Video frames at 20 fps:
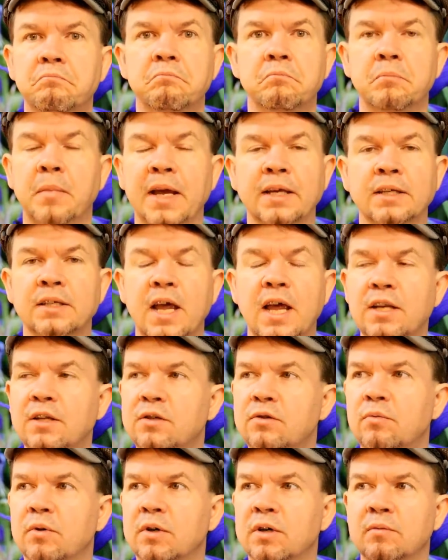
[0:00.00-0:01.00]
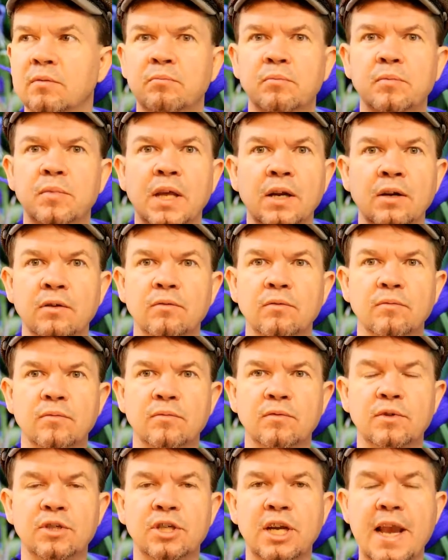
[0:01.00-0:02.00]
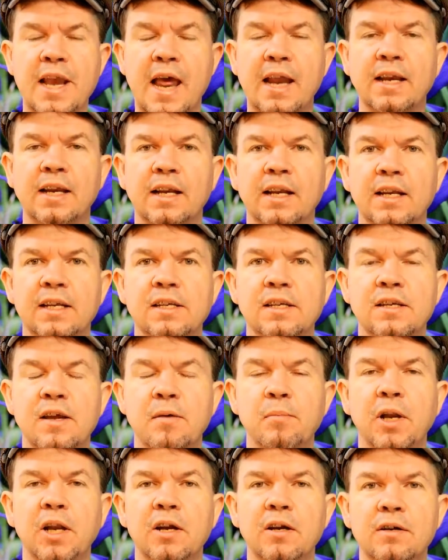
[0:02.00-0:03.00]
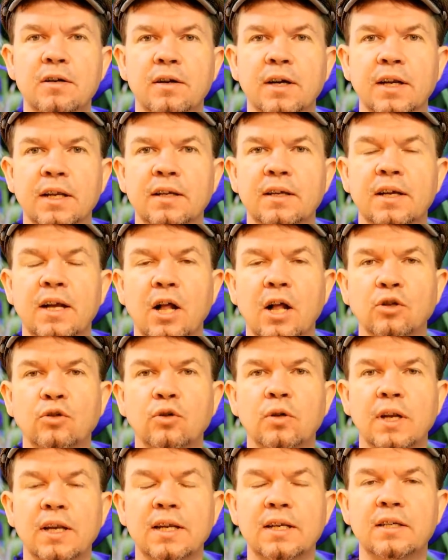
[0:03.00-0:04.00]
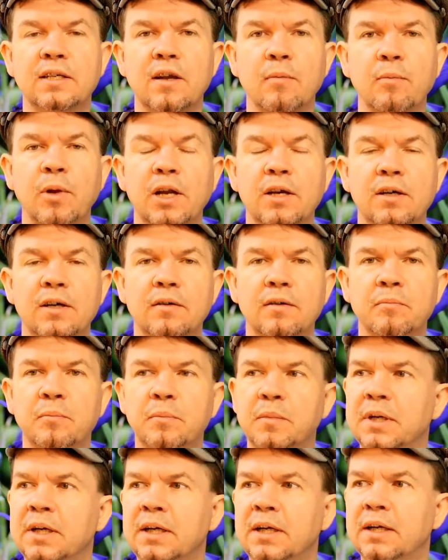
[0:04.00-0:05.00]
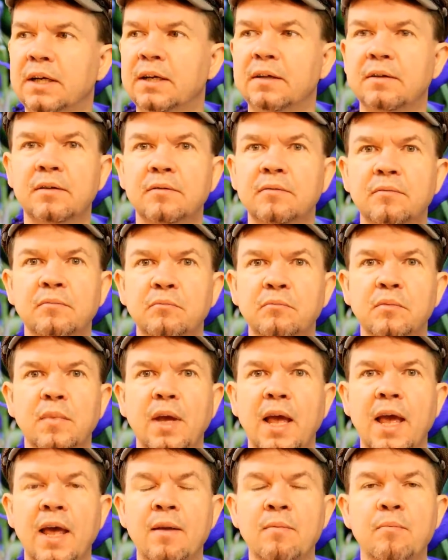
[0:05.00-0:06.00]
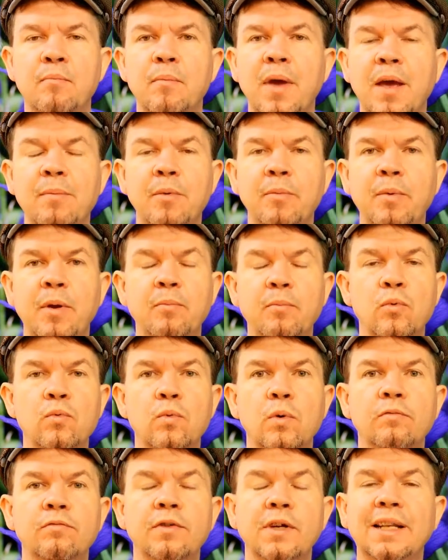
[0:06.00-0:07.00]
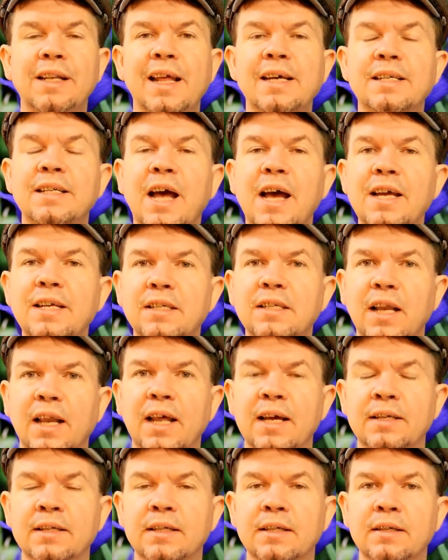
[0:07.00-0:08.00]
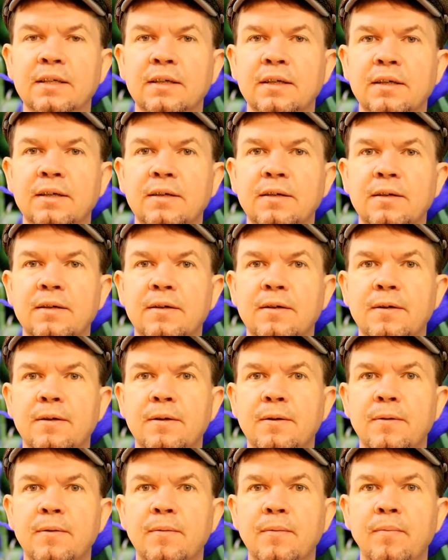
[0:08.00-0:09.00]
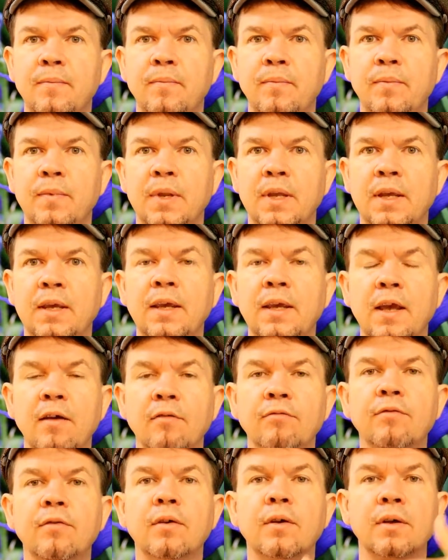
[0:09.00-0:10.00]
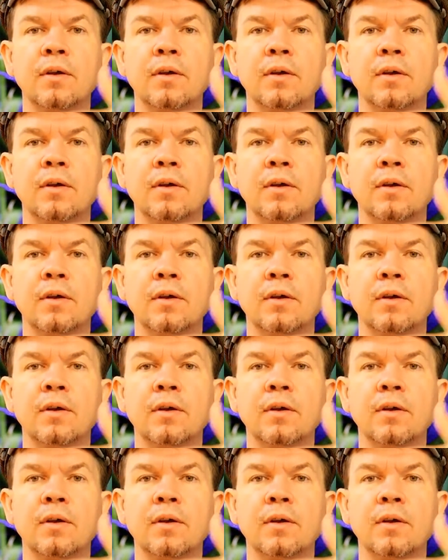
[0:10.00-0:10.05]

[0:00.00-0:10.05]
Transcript: Makes sense. We're, genetically similar, culturally similar, and maybe people will feel less isolated if